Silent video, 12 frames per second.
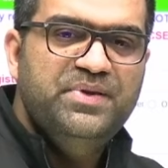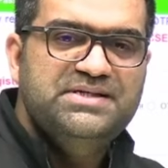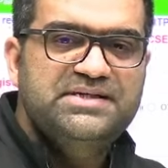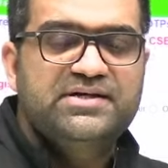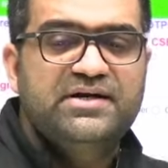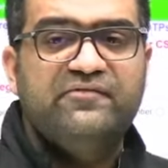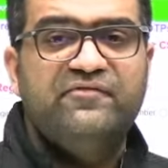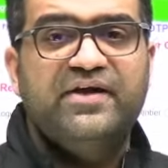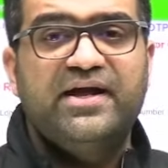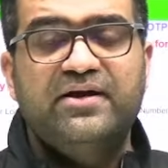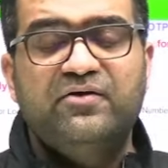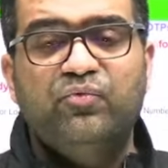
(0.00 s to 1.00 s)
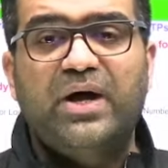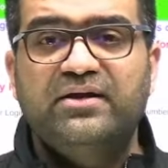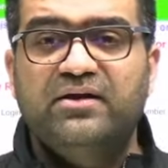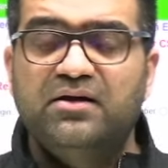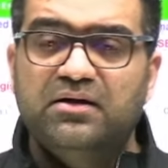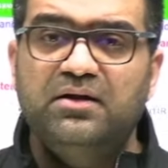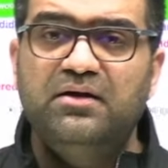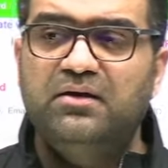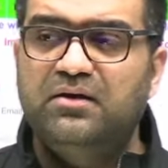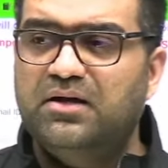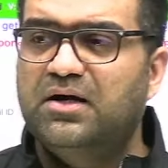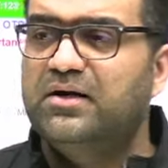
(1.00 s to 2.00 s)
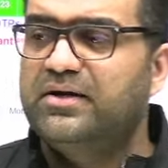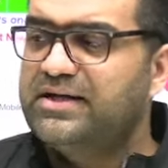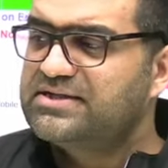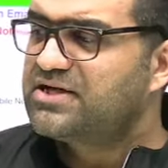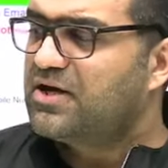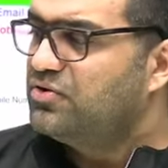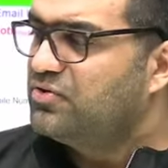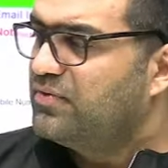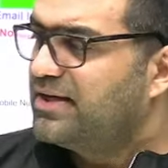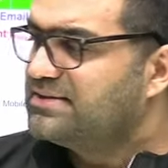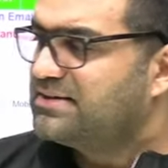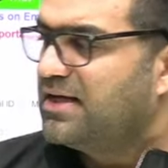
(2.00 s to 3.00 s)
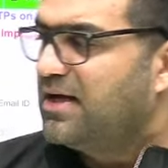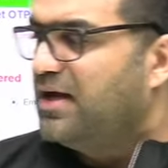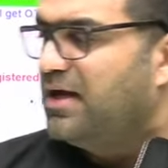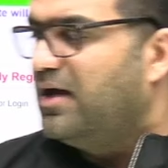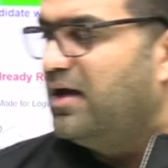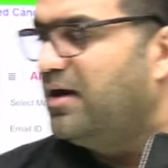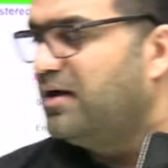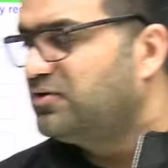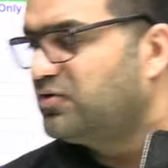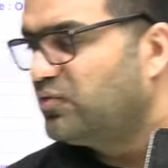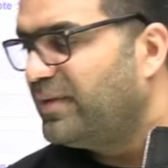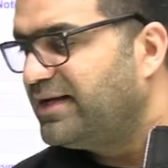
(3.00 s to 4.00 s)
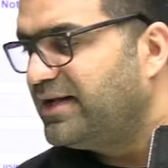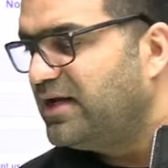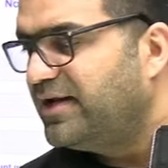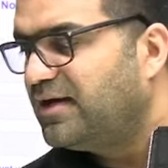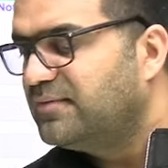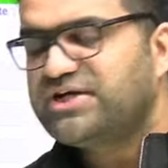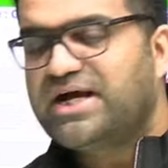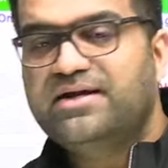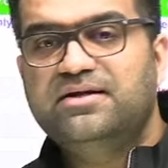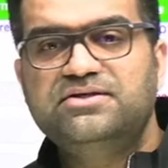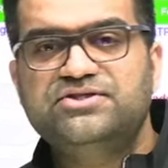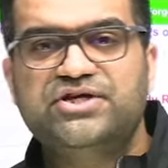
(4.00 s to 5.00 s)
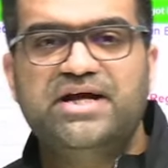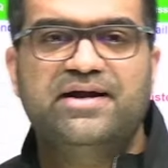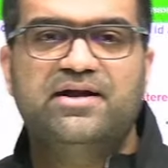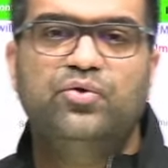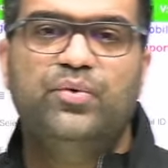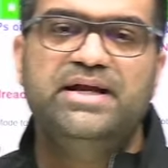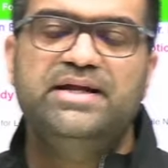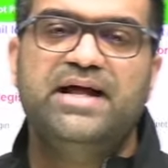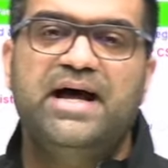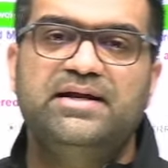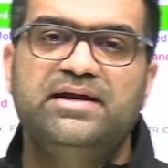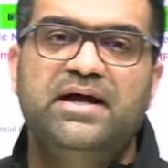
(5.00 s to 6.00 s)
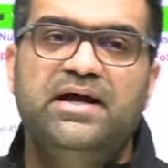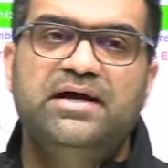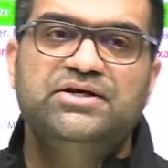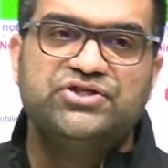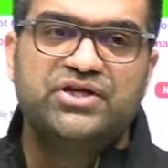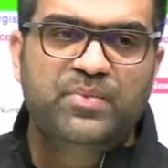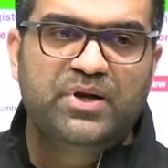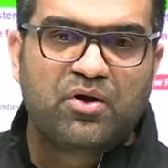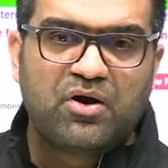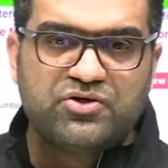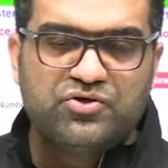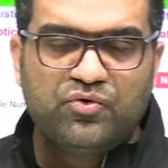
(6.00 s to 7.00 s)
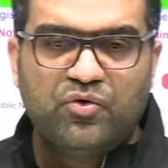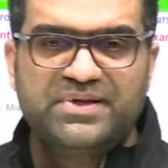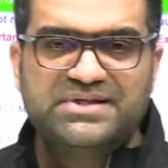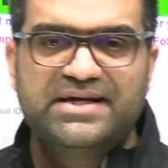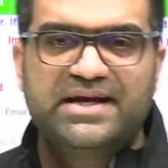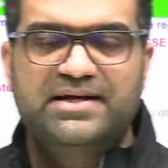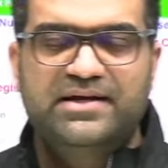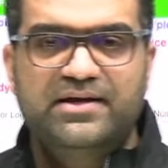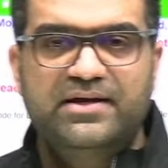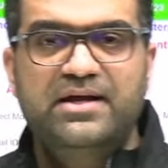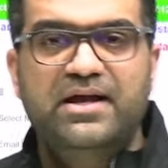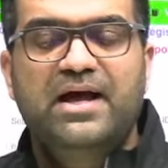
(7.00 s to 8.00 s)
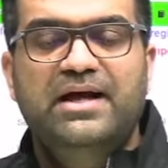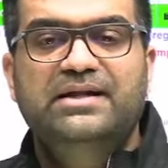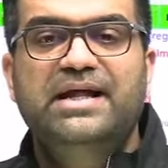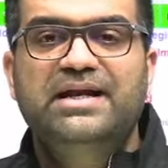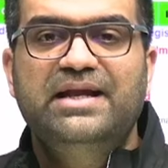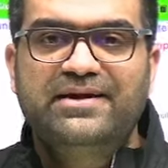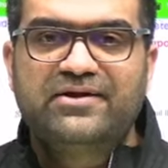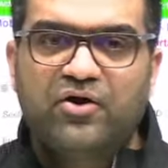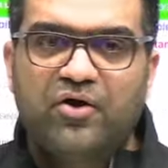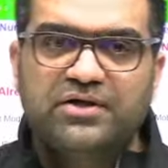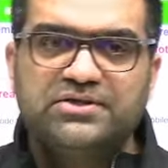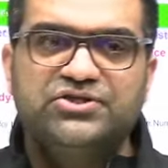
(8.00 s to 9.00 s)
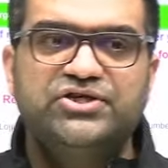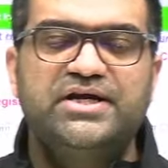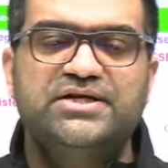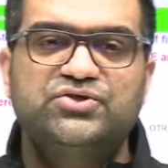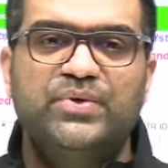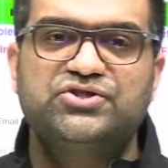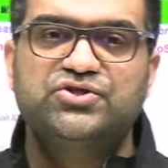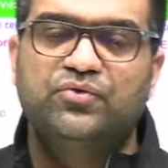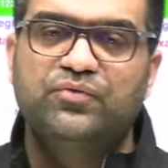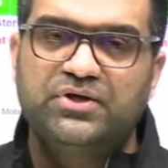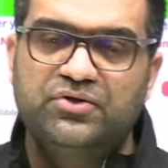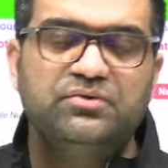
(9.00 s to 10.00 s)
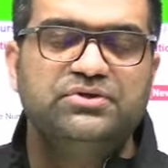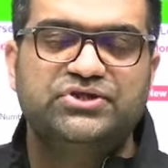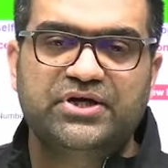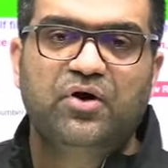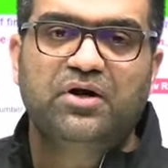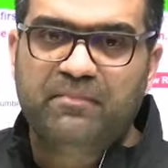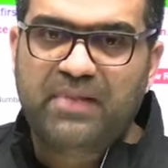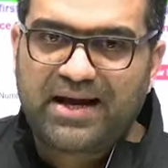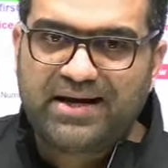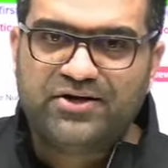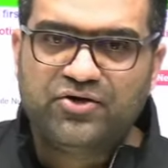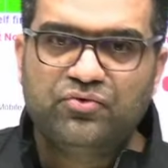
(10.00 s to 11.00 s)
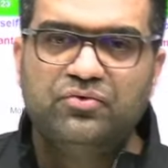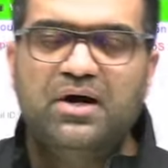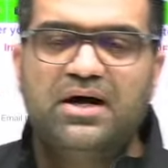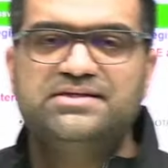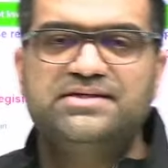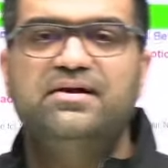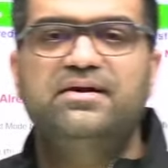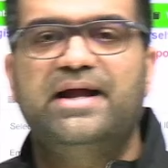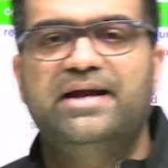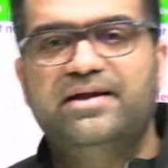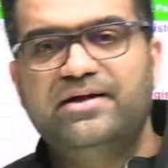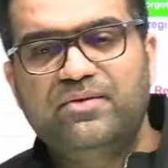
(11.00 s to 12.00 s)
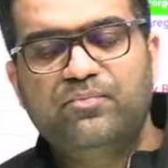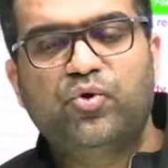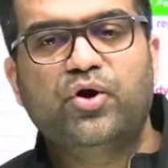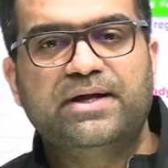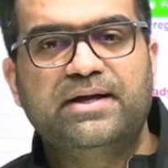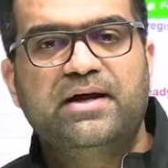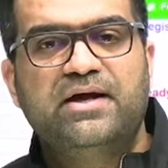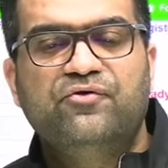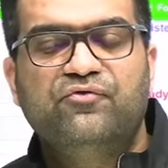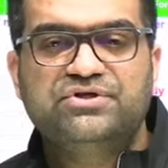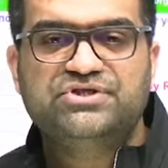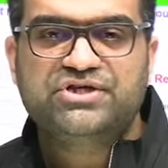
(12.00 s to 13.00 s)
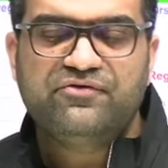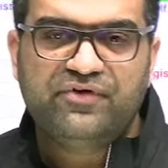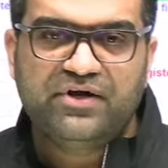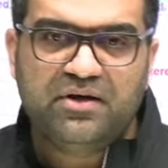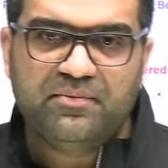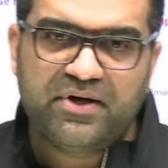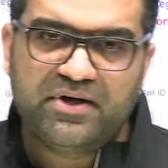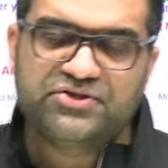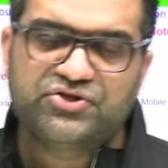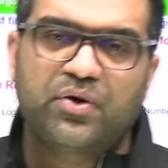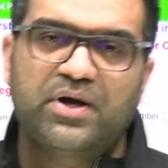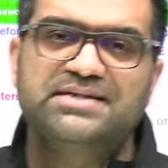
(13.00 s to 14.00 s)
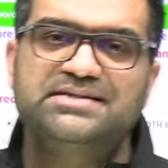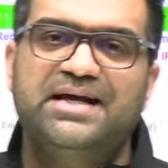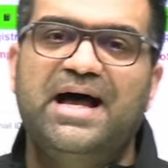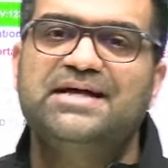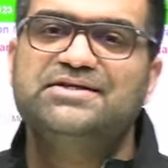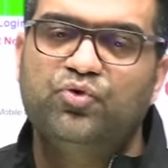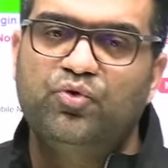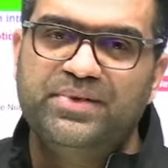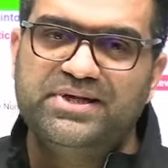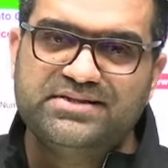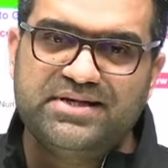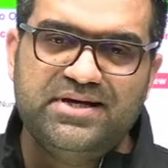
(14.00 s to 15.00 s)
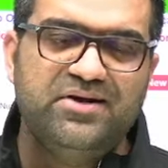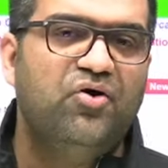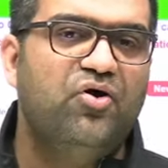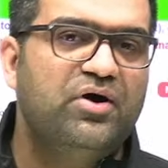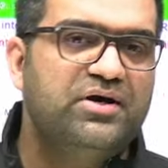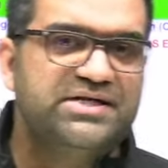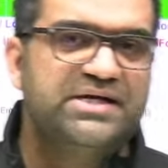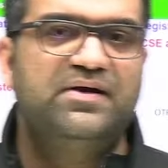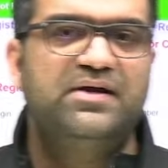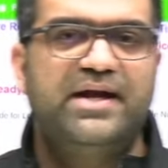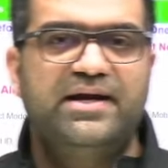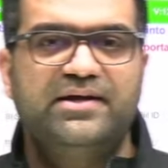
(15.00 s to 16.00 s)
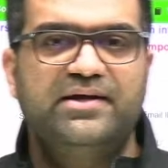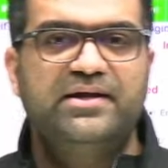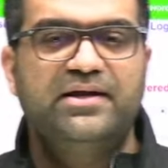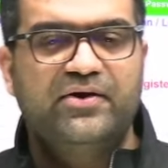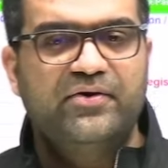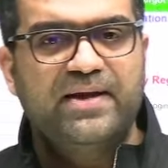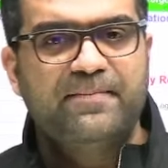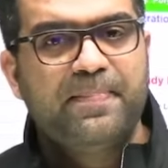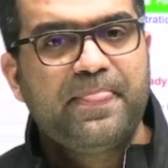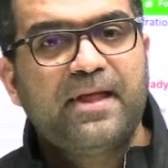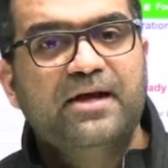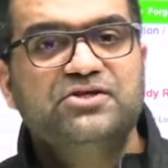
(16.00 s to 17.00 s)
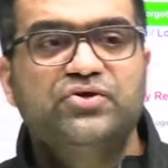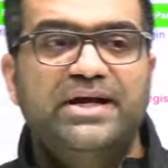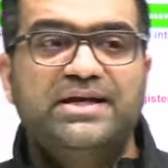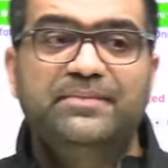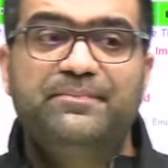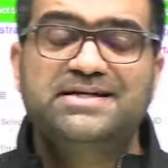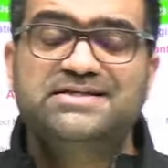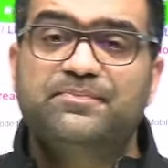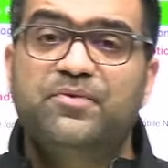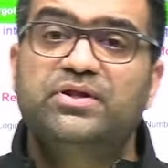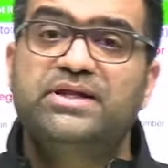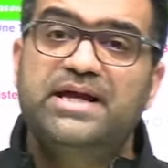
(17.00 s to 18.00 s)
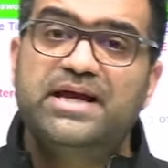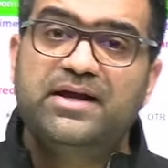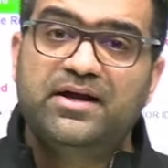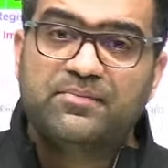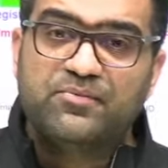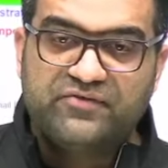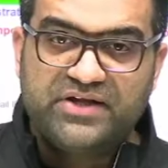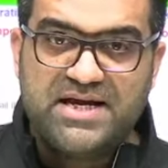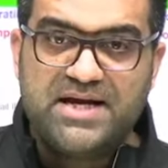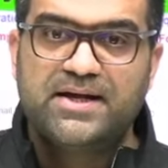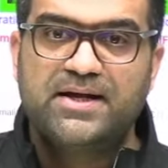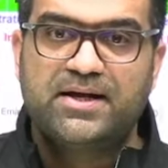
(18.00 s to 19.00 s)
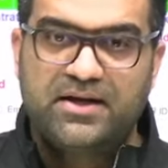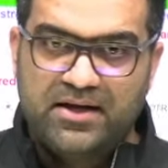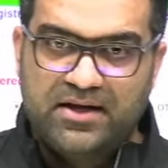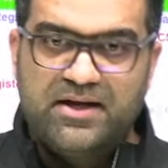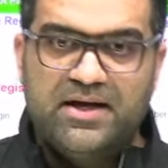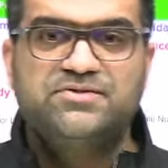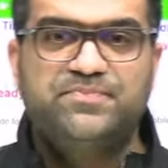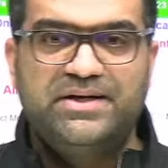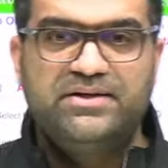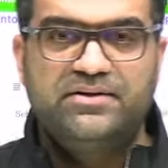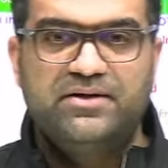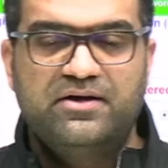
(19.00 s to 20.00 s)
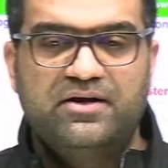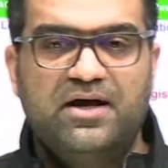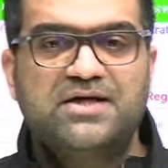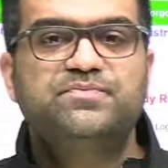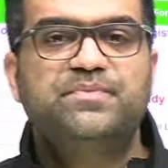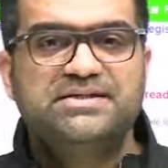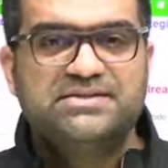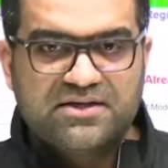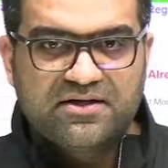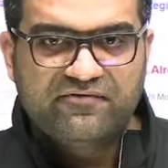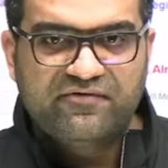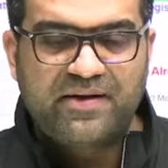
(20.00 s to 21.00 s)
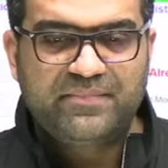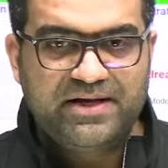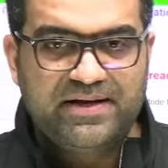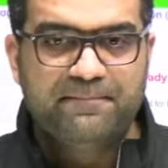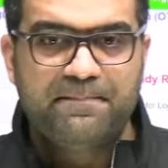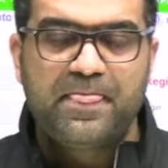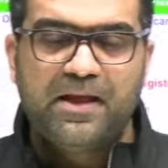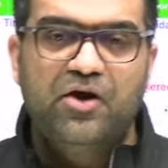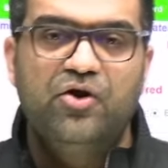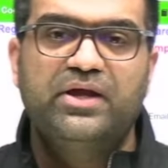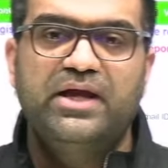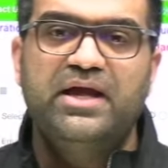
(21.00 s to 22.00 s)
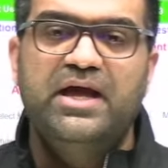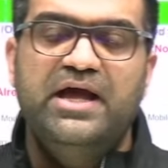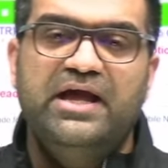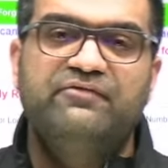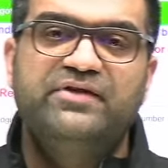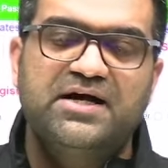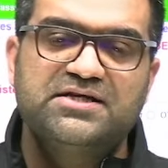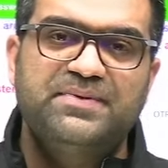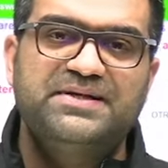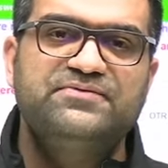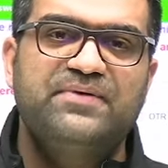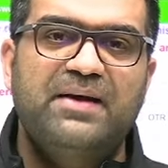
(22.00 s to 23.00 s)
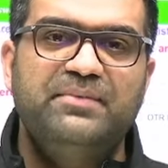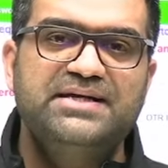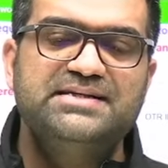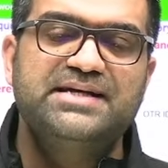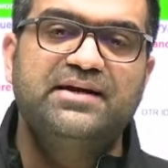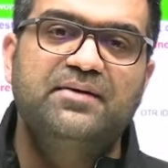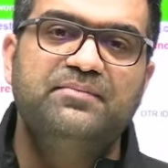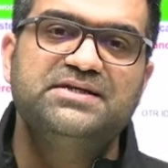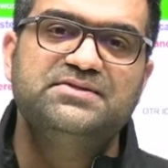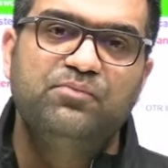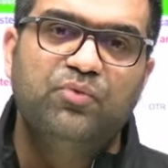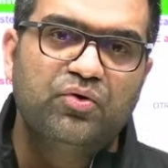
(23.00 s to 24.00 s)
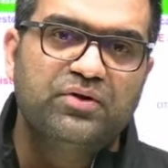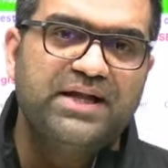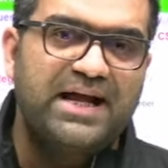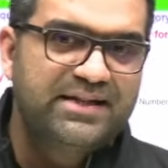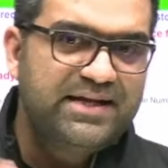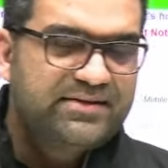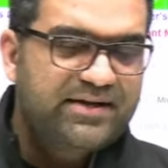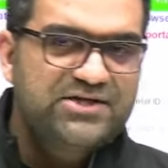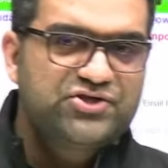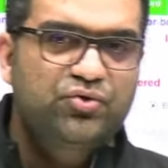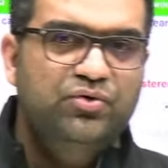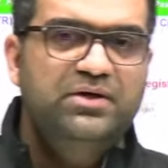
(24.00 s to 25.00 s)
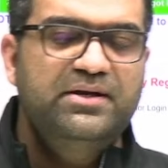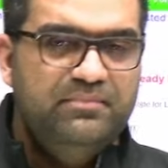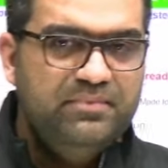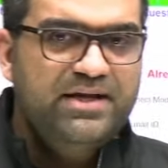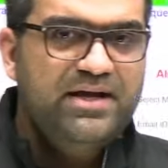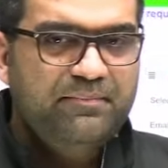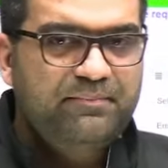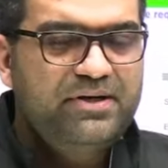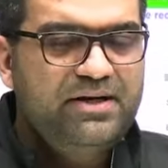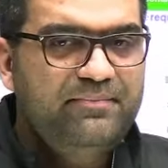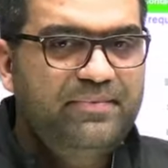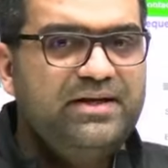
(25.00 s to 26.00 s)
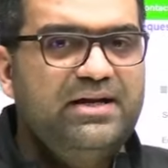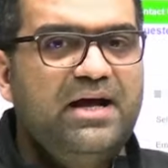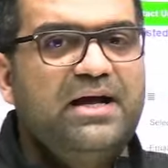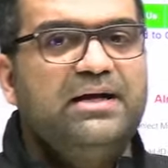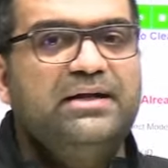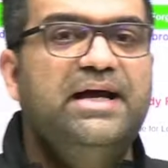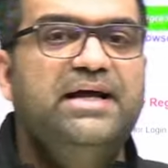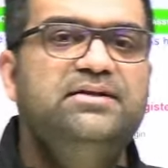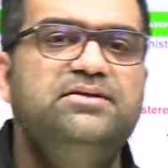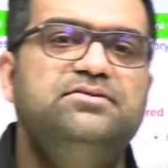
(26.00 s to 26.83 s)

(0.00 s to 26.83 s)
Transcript: certificate. One girl reached out to us through my Telegram channel. She had a query that she belonged to OBC category, then later on she switched over to, she got married to a general category boy. Would she fill up her choice as OBC or general category? Okay, so it depends upon the income of the husband's family, okay. If the husband's family's income is more than the threshold, the upper limit, then